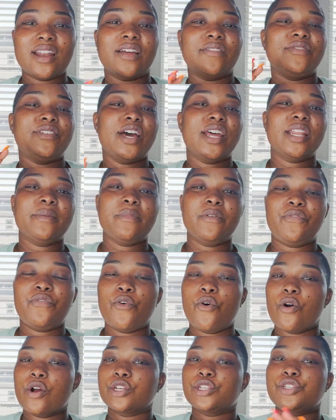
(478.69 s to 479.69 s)
I've done it
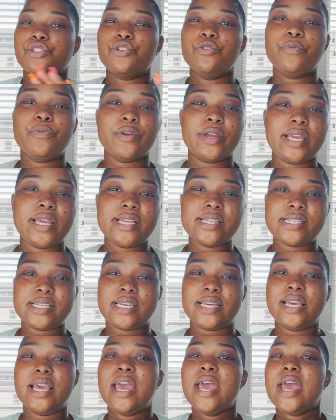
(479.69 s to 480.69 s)
before. It's super
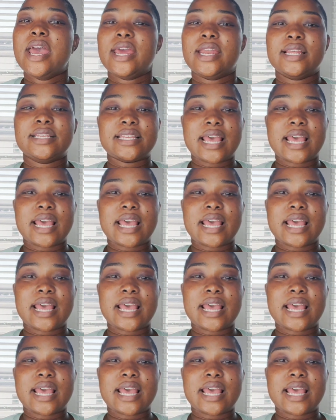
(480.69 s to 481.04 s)
easy and it's